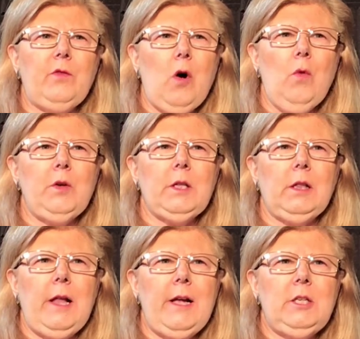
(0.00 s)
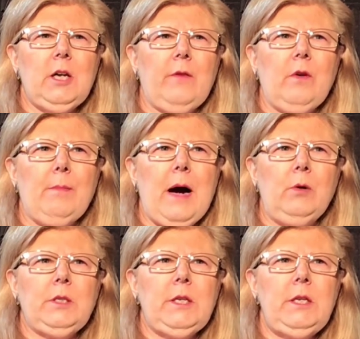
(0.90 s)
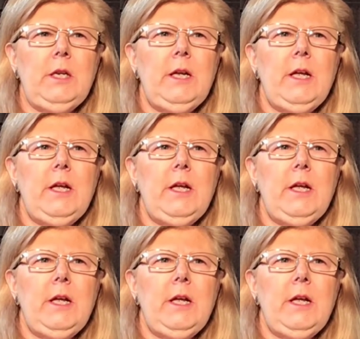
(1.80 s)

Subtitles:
over the ledge of a mountain